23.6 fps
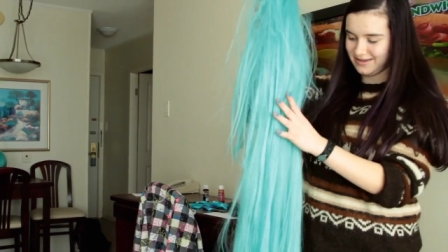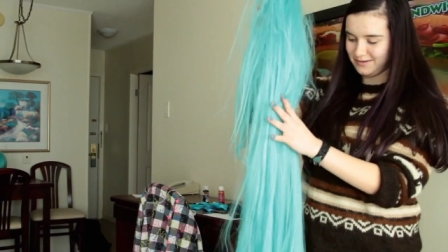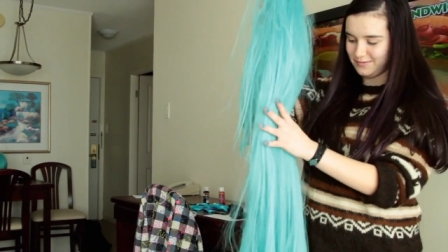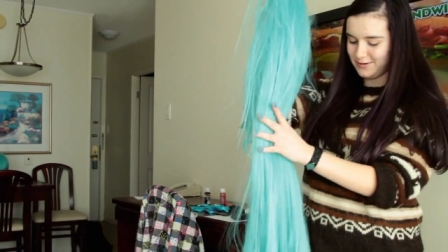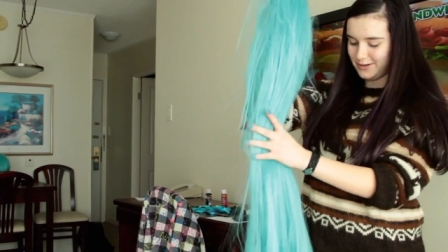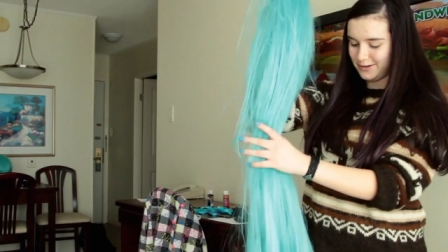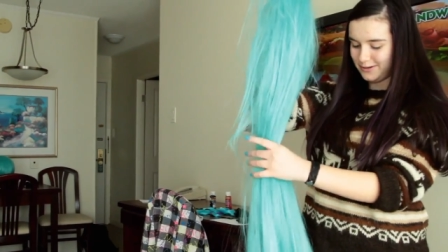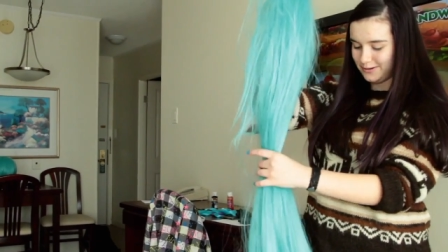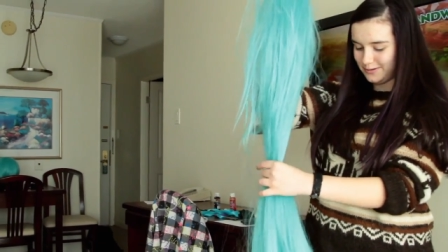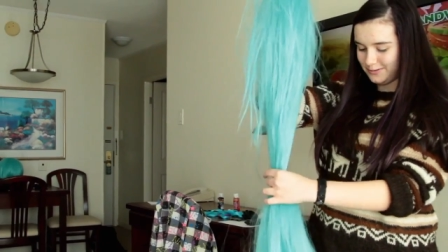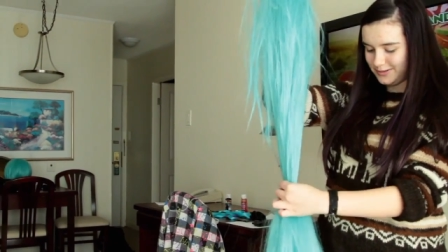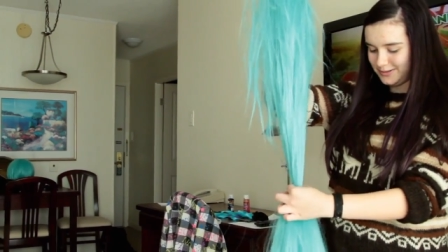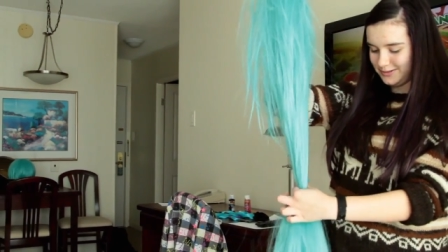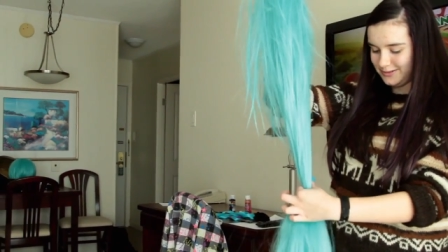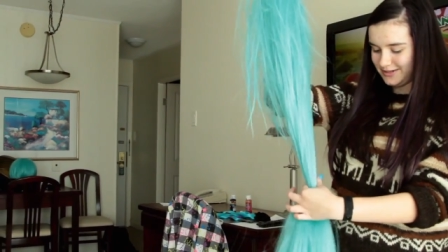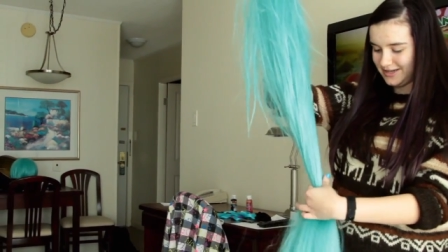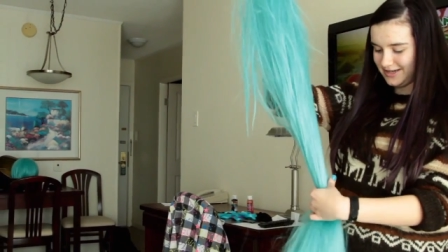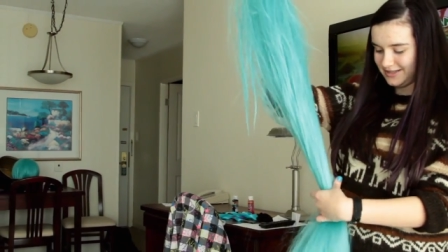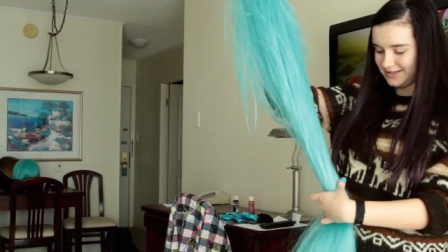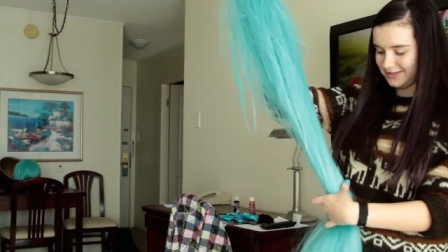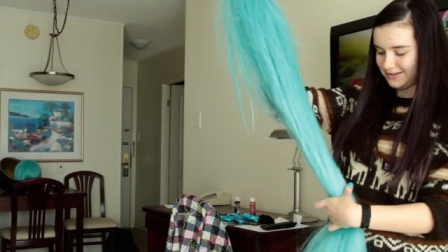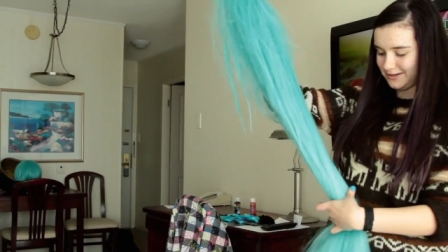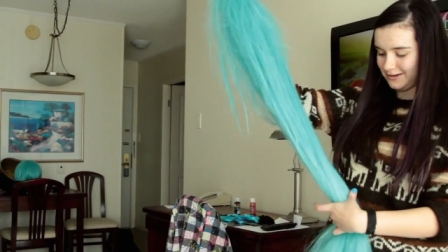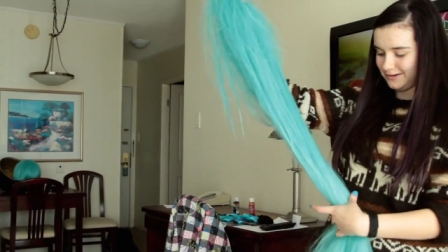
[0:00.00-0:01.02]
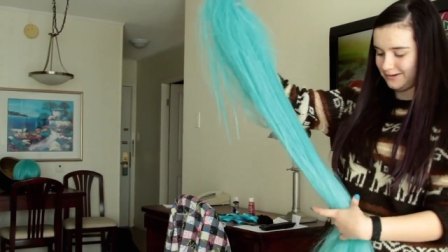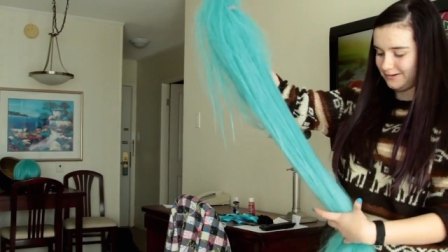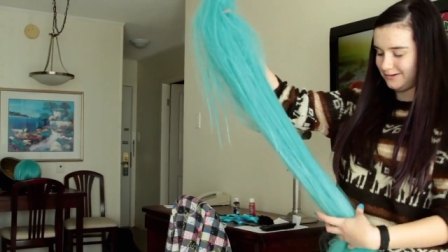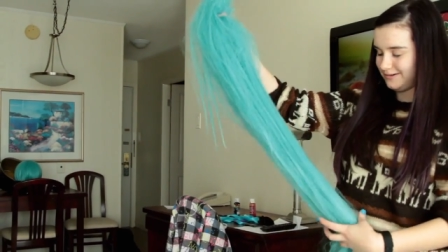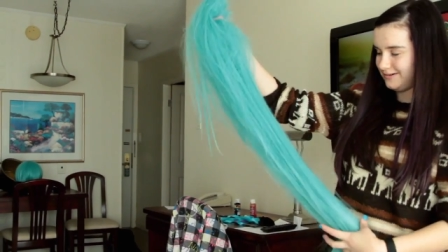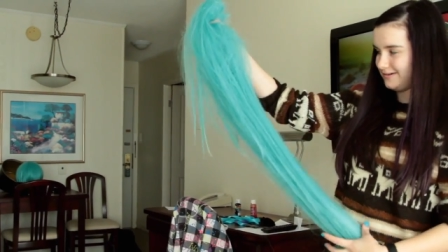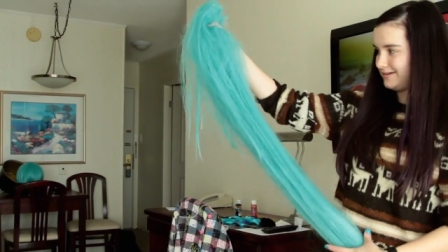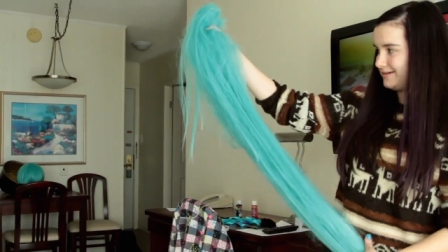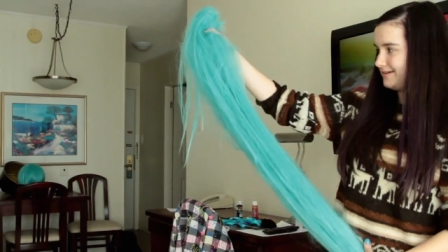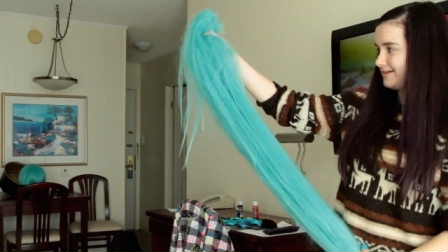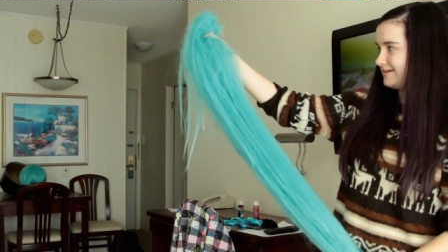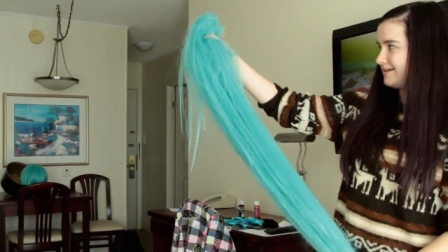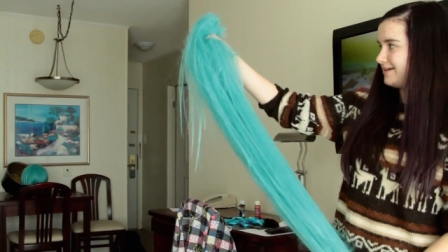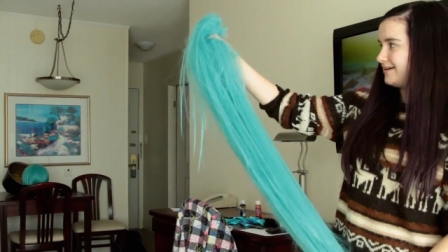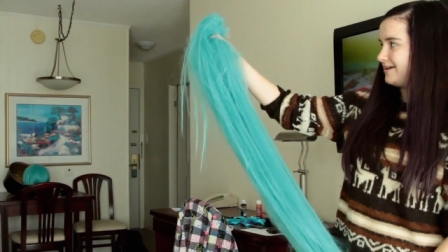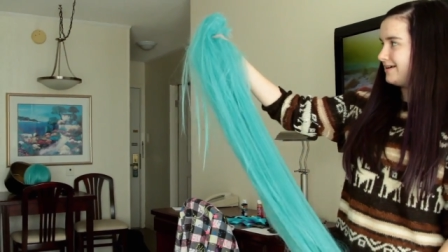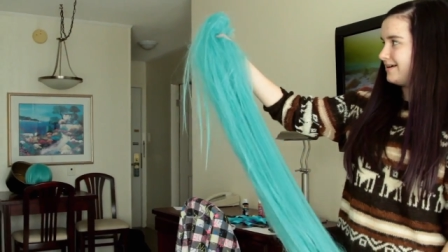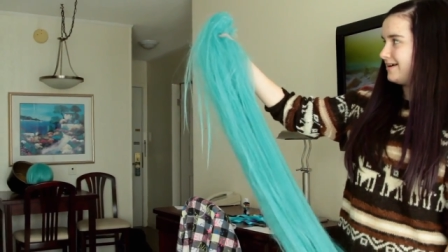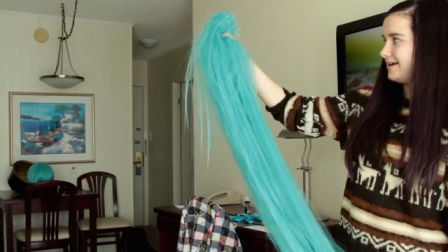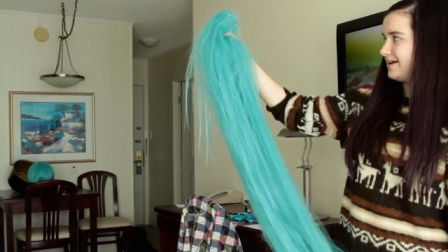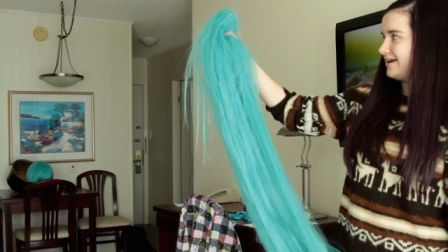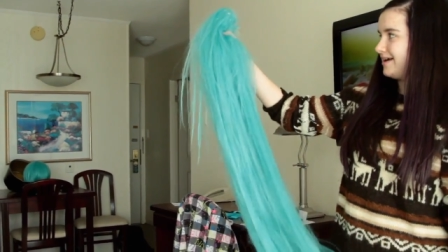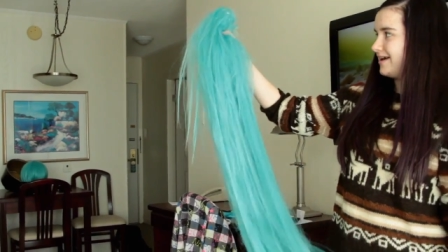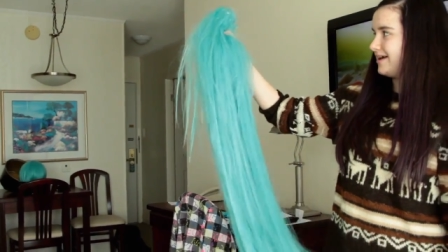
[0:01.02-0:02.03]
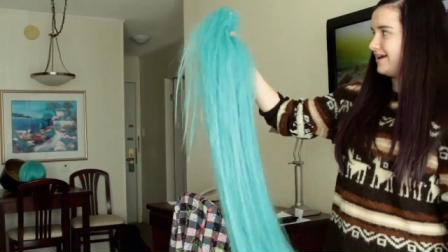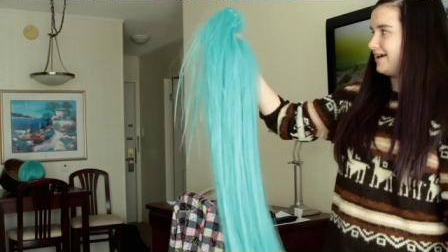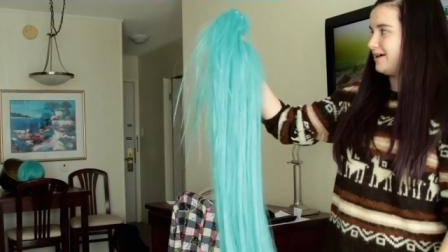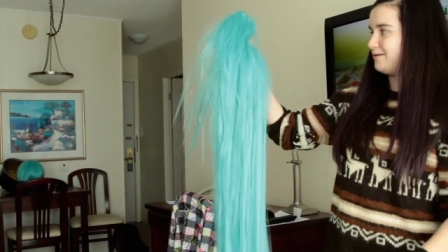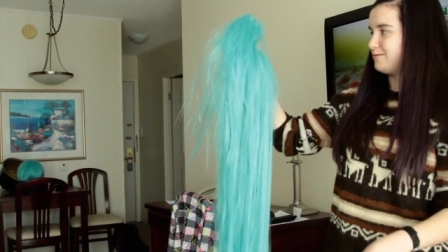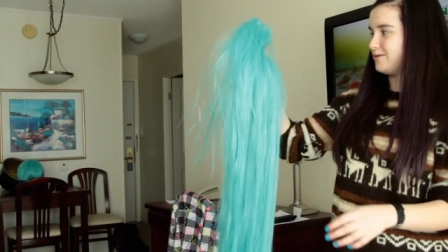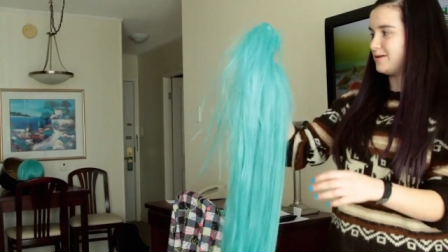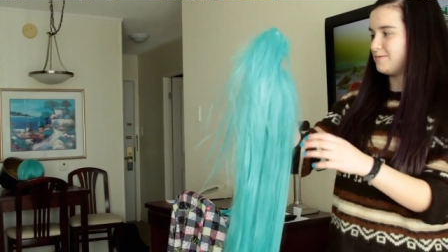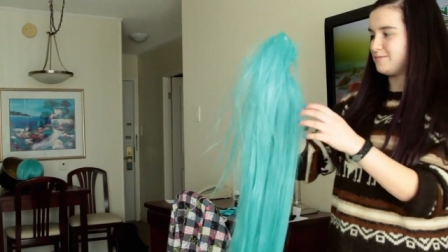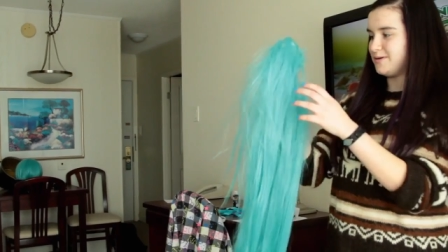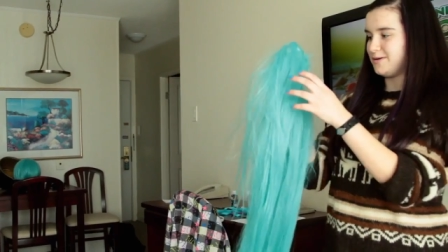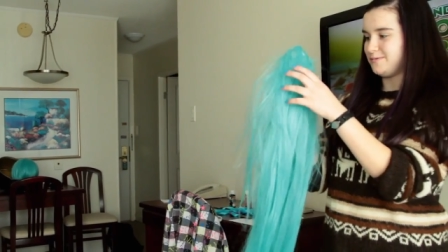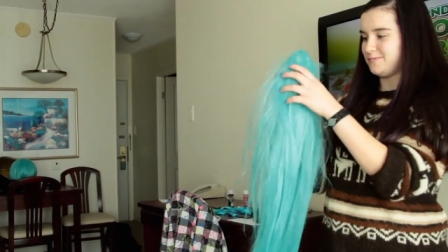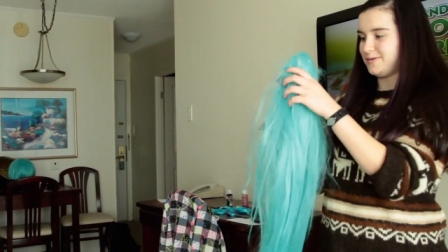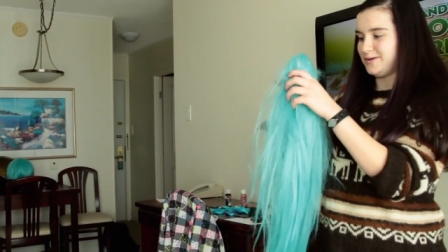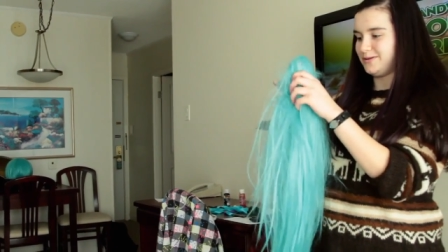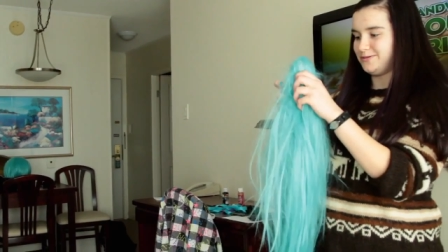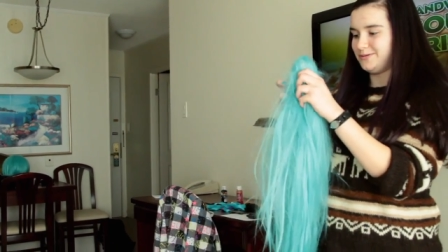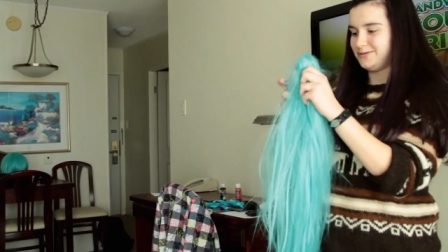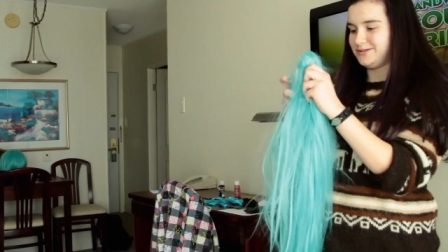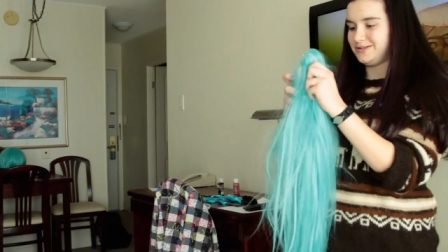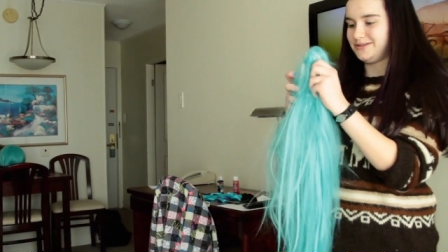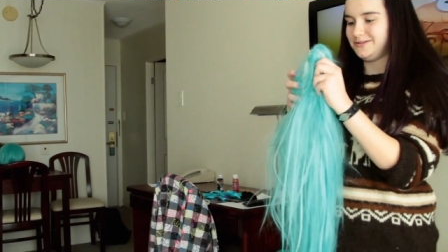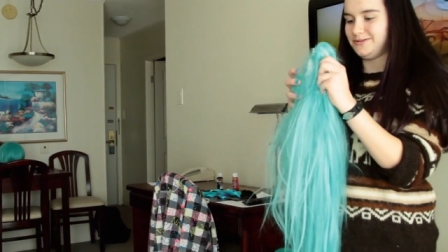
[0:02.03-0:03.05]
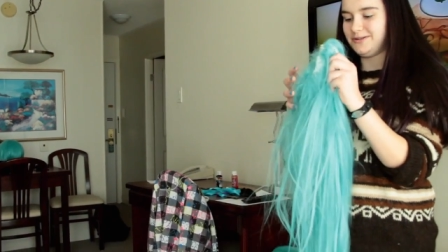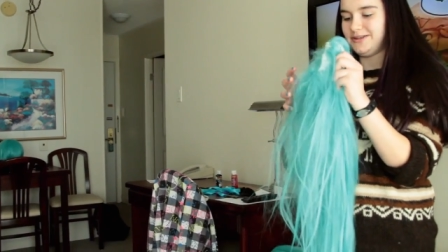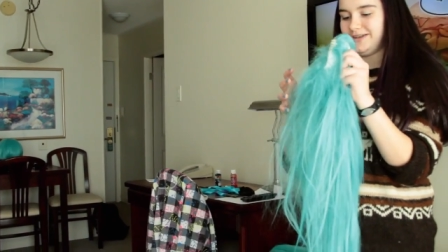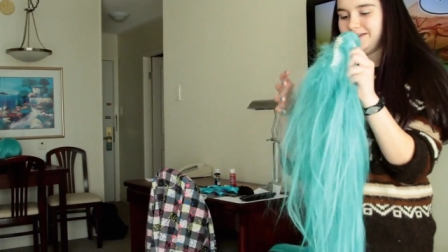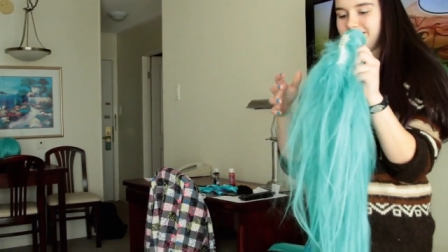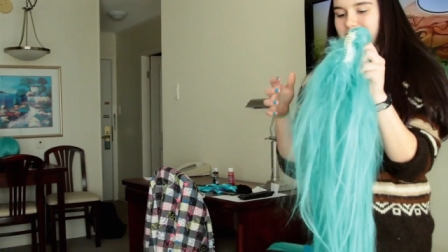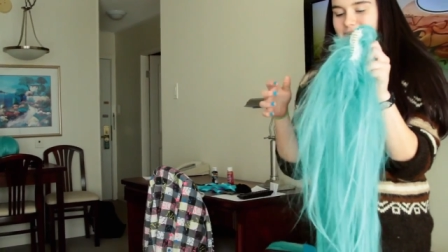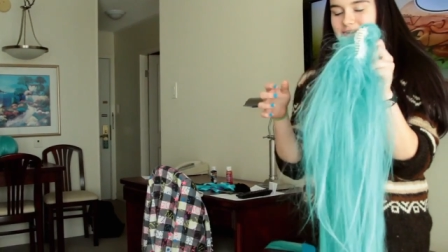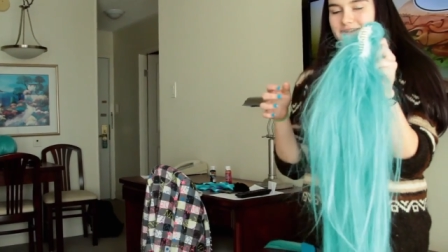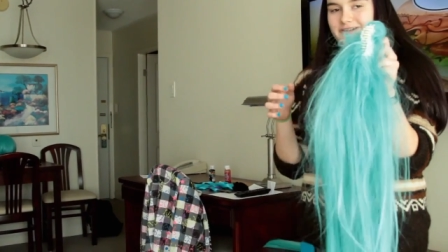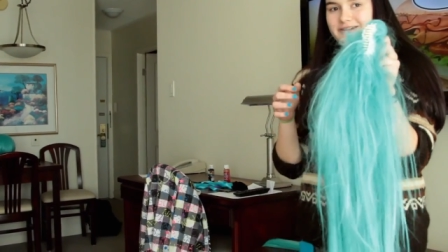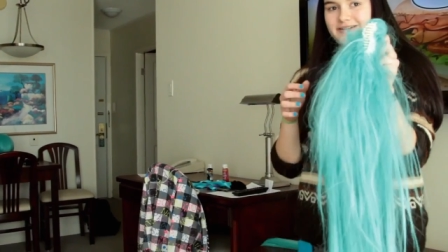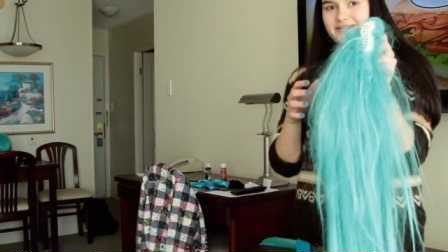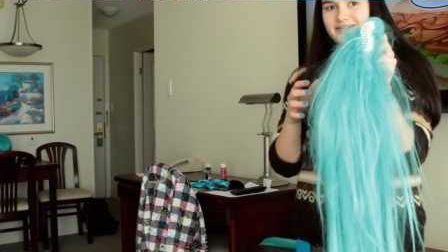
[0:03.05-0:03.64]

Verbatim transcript: about two days ago, it went about post-nuclear.